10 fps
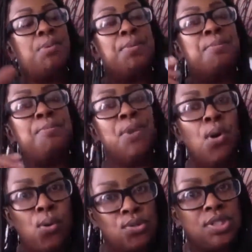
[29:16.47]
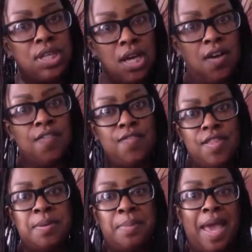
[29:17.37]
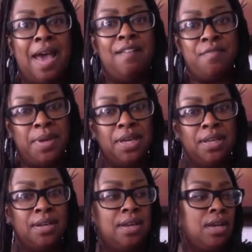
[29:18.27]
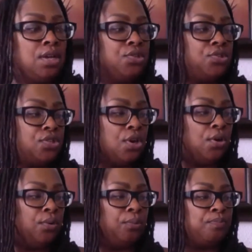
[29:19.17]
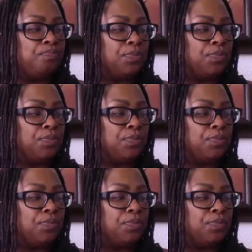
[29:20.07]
but most of them have been. So